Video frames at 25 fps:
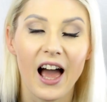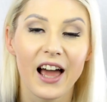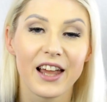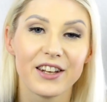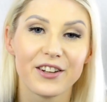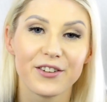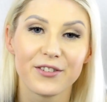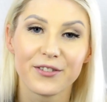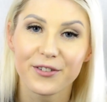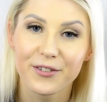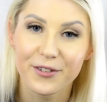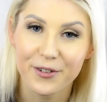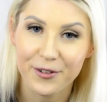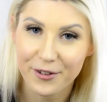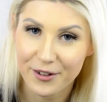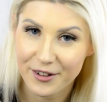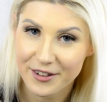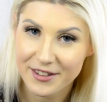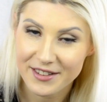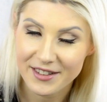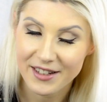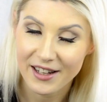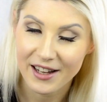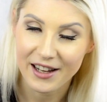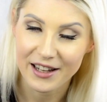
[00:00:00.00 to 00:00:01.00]
And of
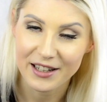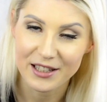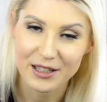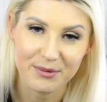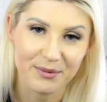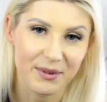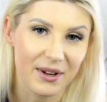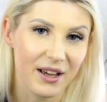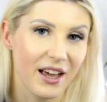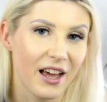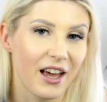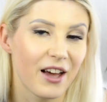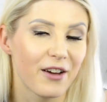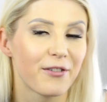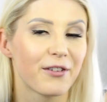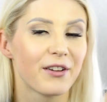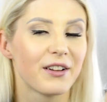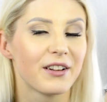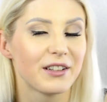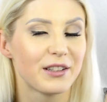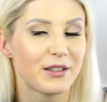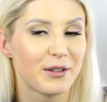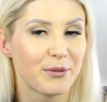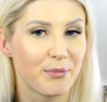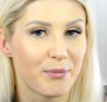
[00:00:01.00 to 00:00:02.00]
course, guys, my hair
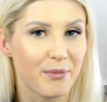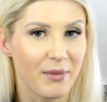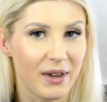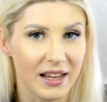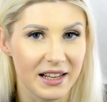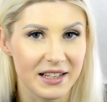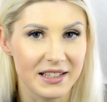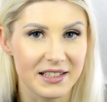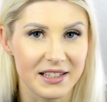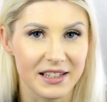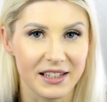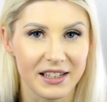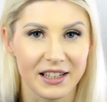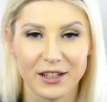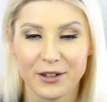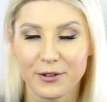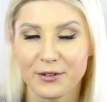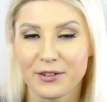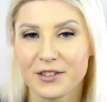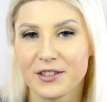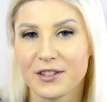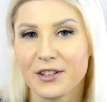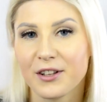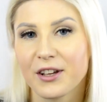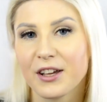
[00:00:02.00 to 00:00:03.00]
felt amazing. It
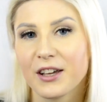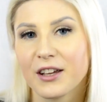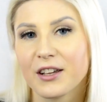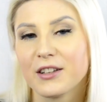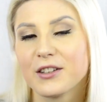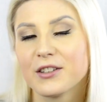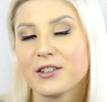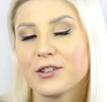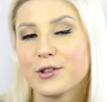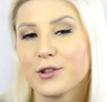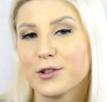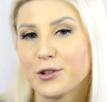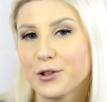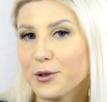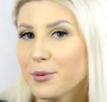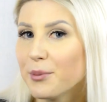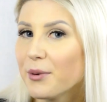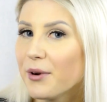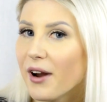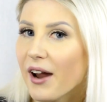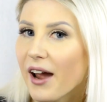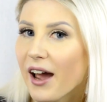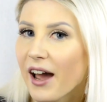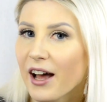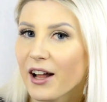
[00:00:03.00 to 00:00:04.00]
was looking
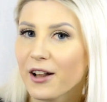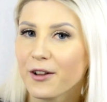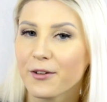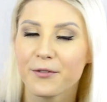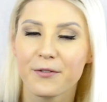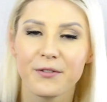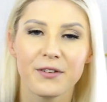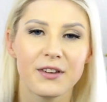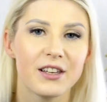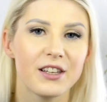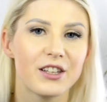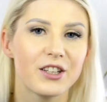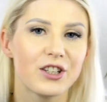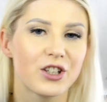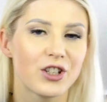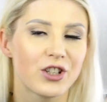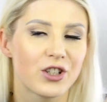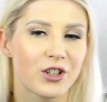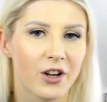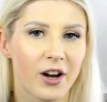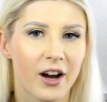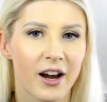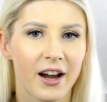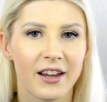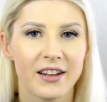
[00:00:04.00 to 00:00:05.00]
super healthy,
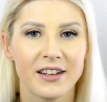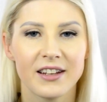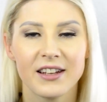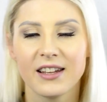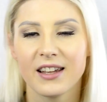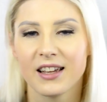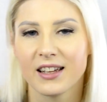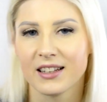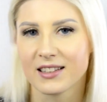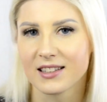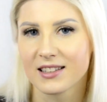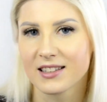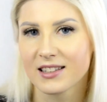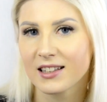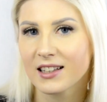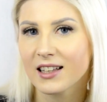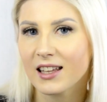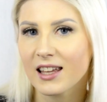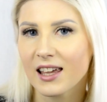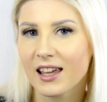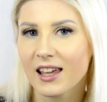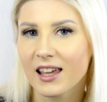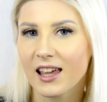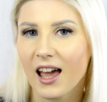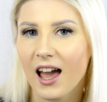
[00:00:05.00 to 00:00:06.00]
shiny and
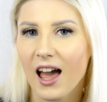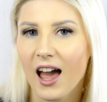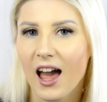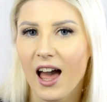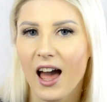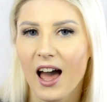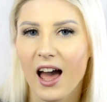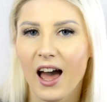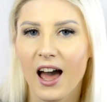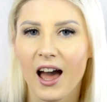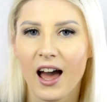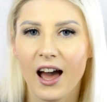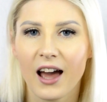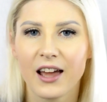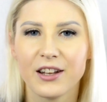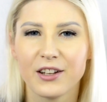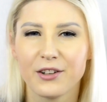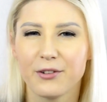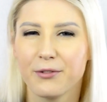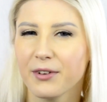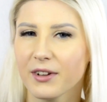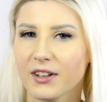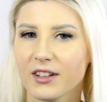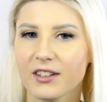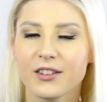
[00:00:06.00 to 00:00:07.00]
sleek, and
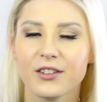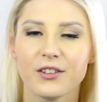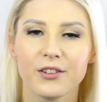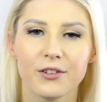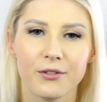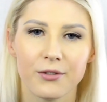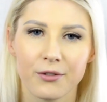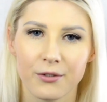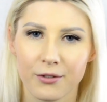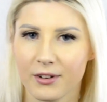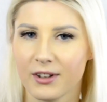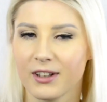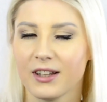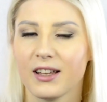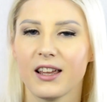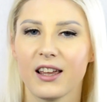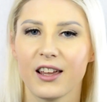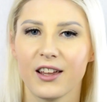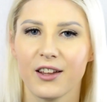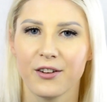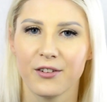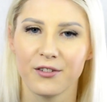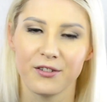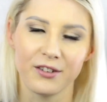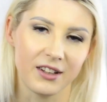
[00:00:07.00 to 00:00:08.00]
it felt
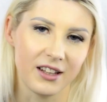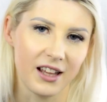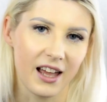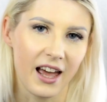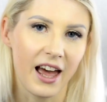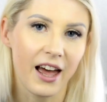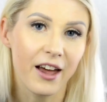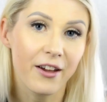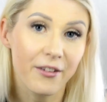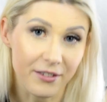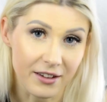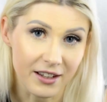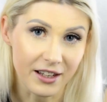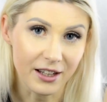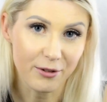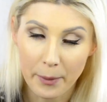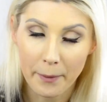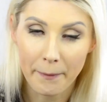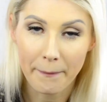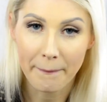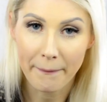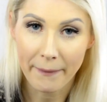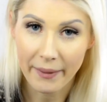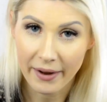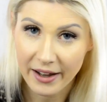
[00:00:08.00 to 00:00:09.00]
really
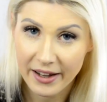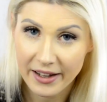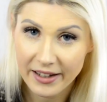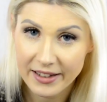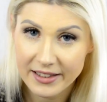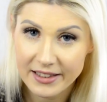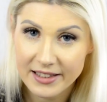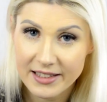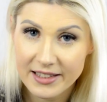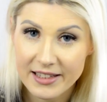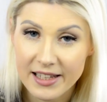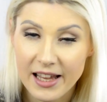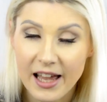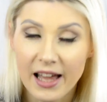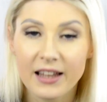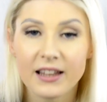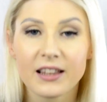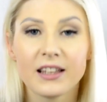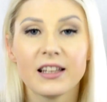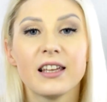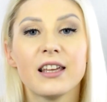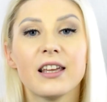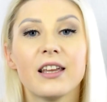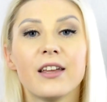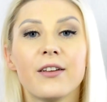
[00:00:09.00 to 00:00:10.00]
heavy. But
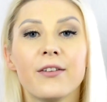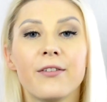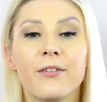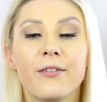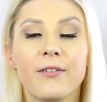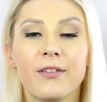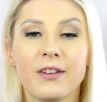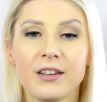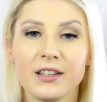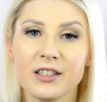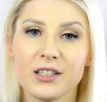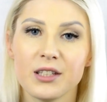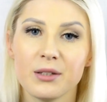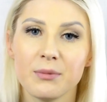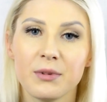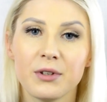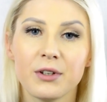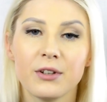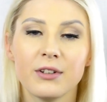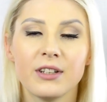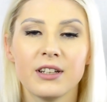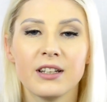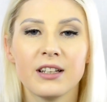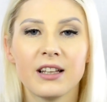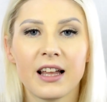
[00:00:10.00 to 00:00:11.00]
sadly, this
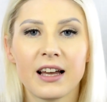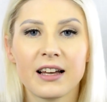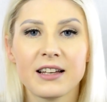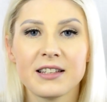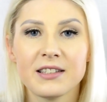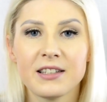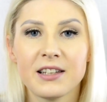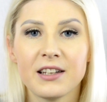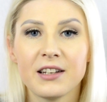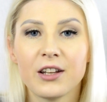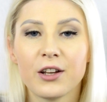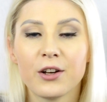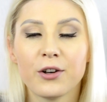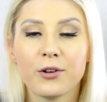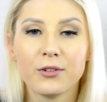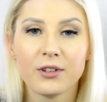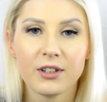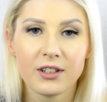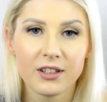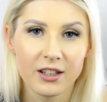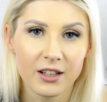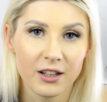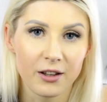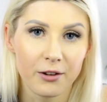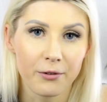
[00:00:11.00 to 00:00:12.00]
beauty lasted
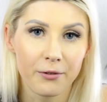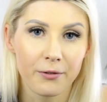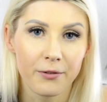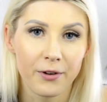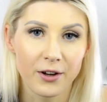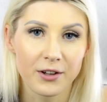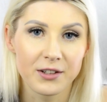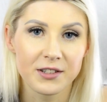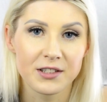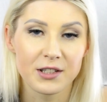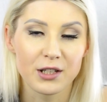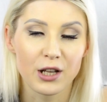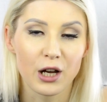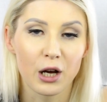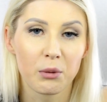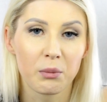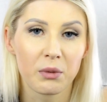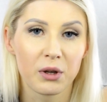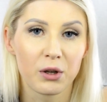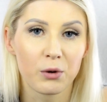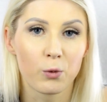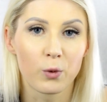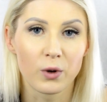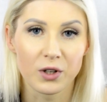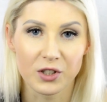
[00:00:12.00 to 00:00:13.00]
only till the first time
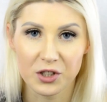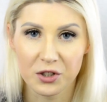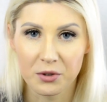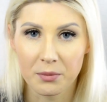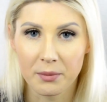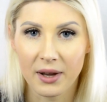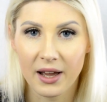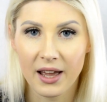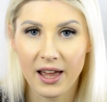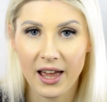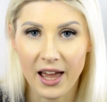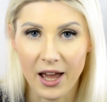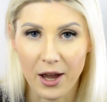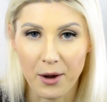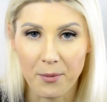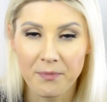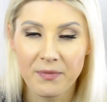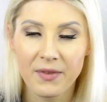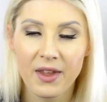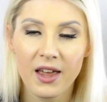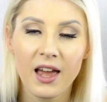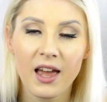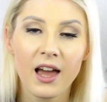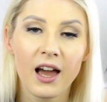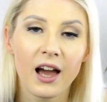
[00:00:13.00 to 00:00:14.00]
I washed my hair.
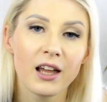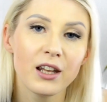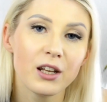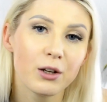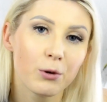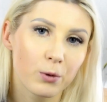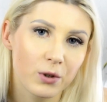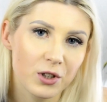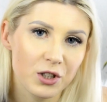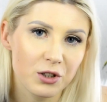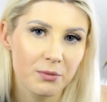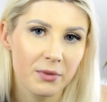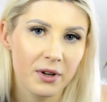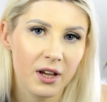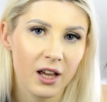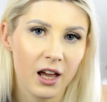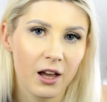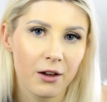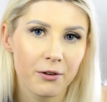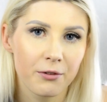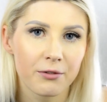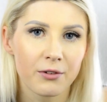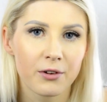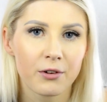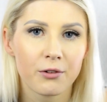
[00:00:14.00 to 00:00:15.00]
And I washed my
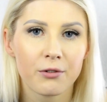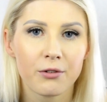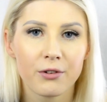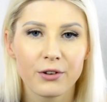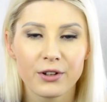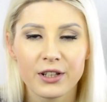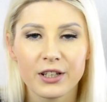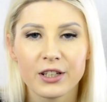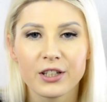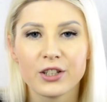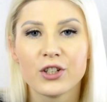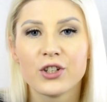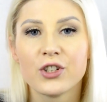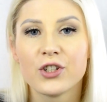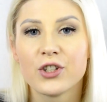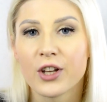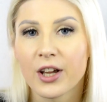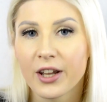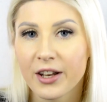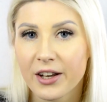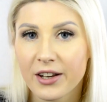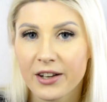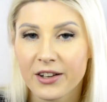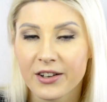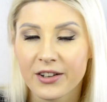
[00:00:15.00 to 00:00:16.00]
hair with a really
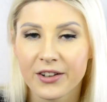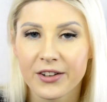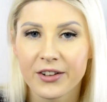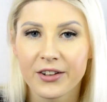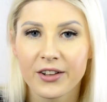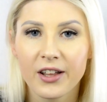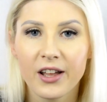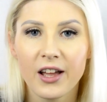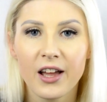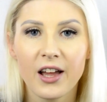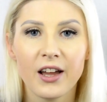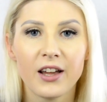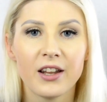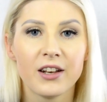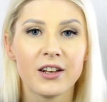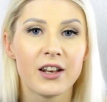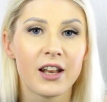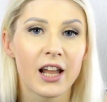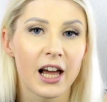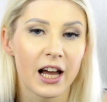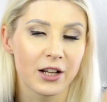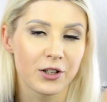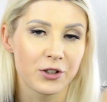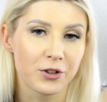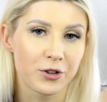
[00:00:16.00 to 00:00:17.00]
gentle,
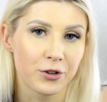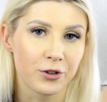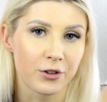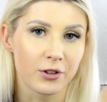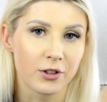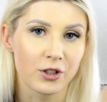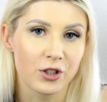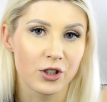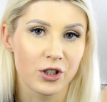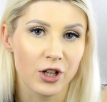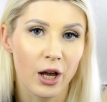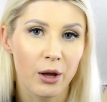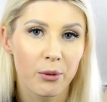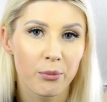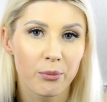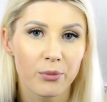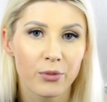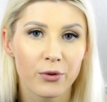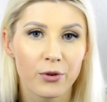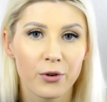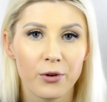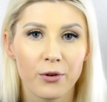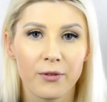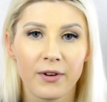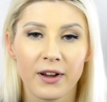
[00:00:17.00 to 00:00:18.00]
natural
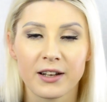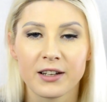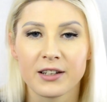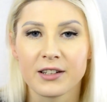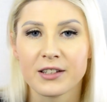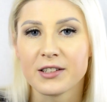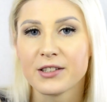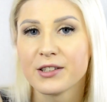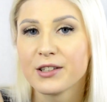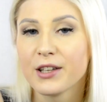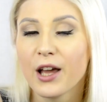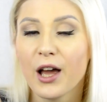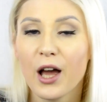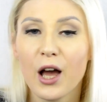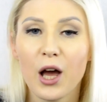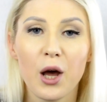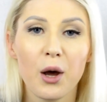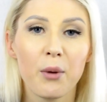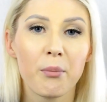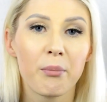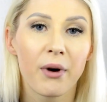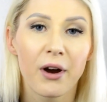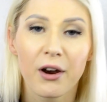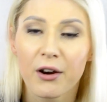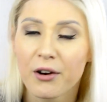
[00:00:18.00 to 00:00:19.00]
shampoo that is
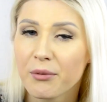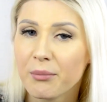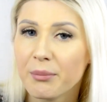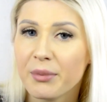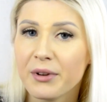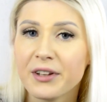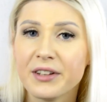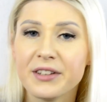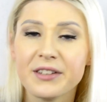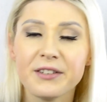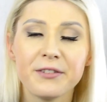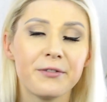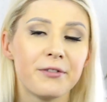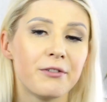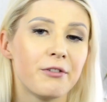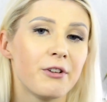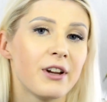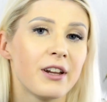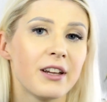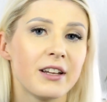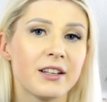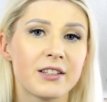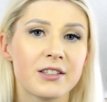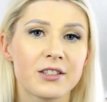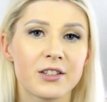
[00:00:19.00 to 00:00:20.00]
paraben
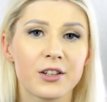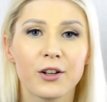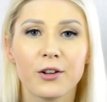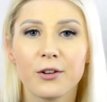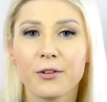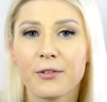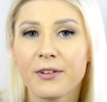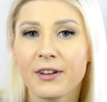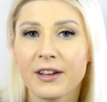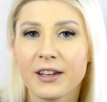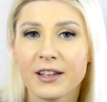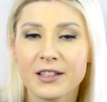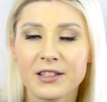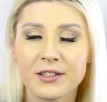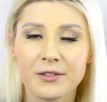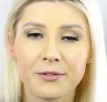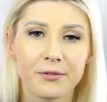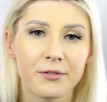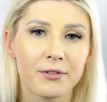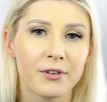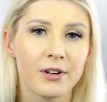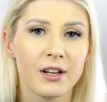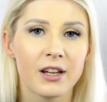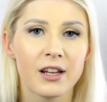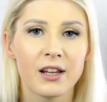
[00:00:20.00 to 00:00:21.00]
free, sulfates
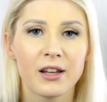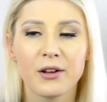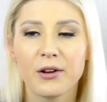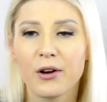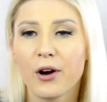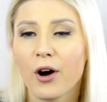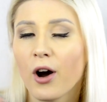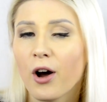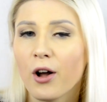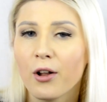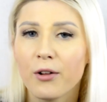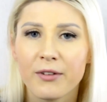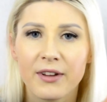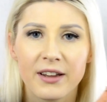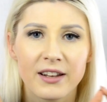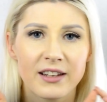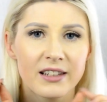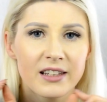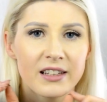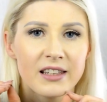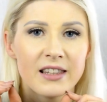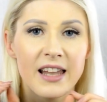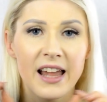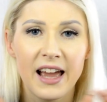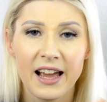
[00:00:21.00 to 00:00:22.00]
free, all
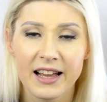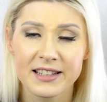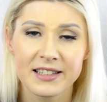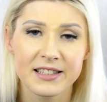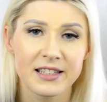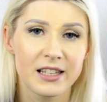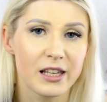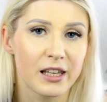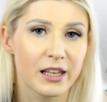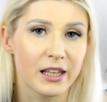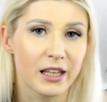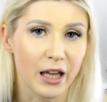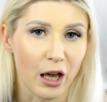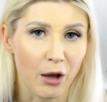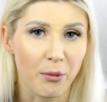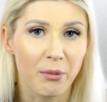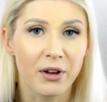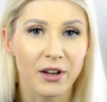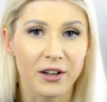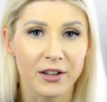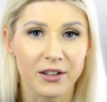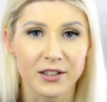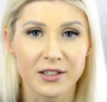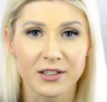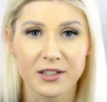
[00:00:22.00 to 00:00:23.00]
that nasty
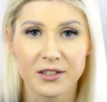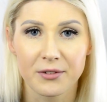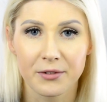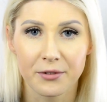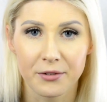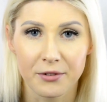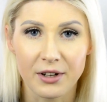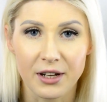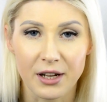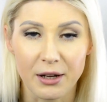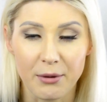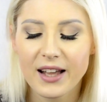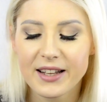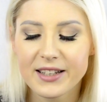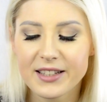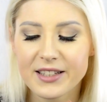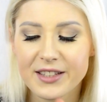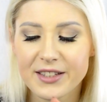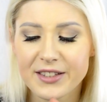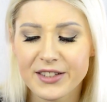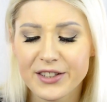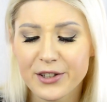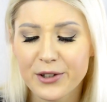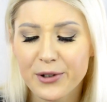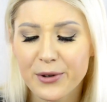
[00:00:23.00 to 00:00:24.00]
chemicals free.
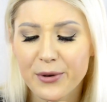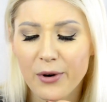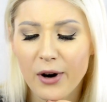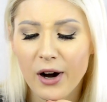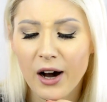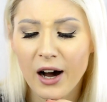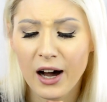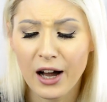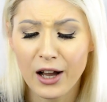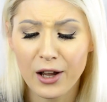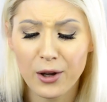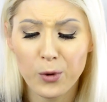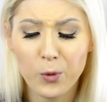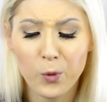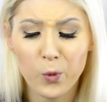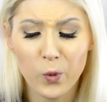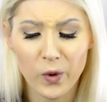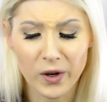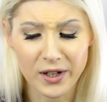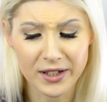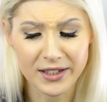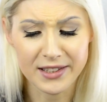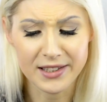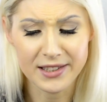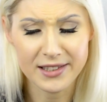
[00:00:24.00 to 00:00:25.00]
So I
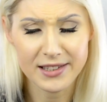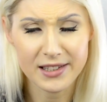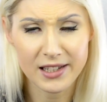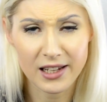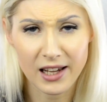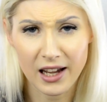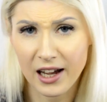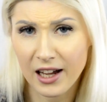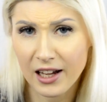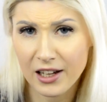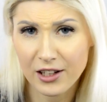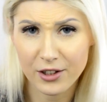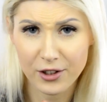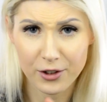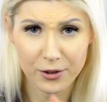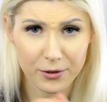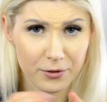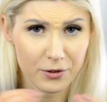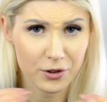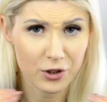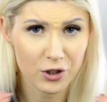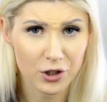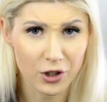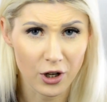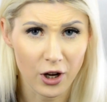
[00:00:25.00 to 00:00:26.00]
was kind
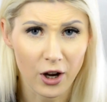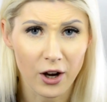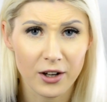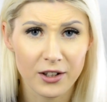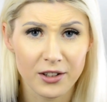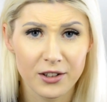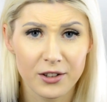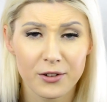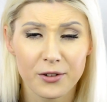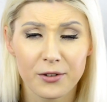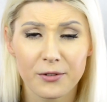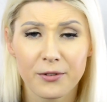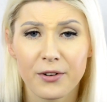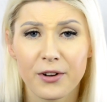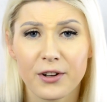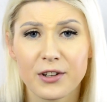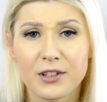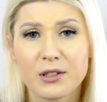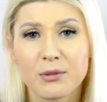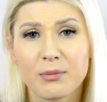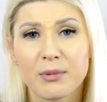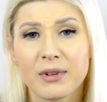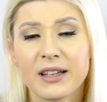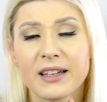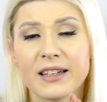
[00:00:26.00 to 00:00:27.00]
of shocked in the
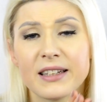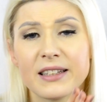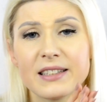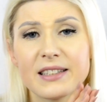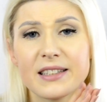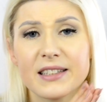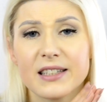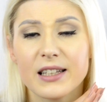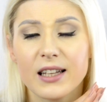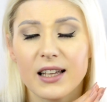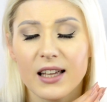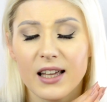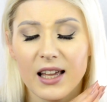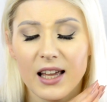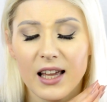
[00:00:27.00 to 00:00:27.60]
first place,